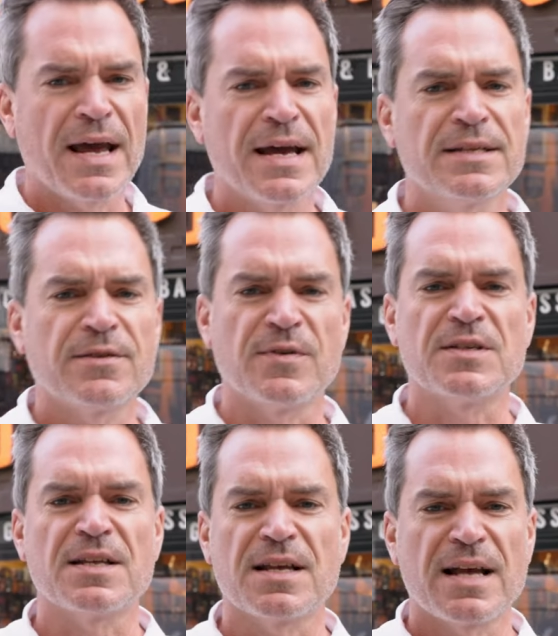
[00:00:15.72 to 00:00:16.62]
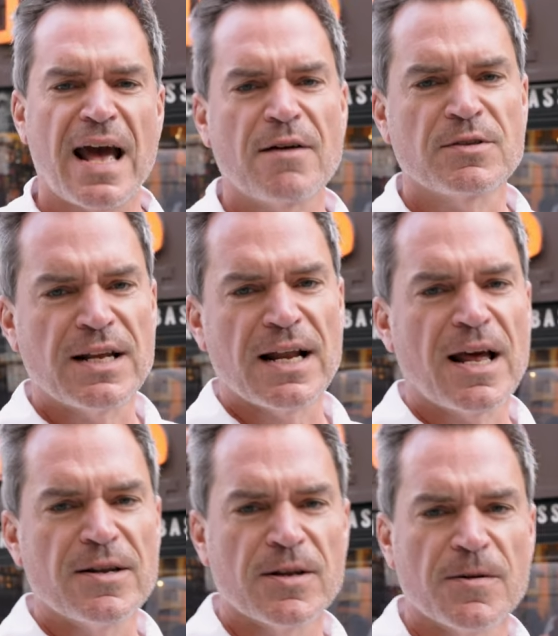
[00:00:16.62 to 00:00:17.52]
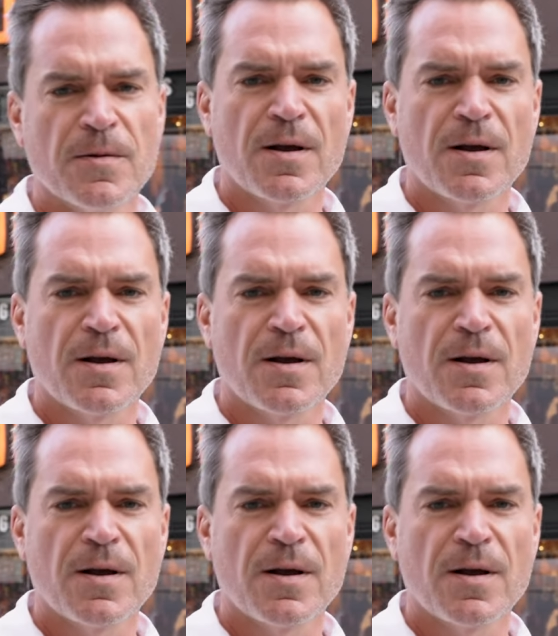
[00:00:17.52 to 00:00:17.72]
here to visit Outernet London.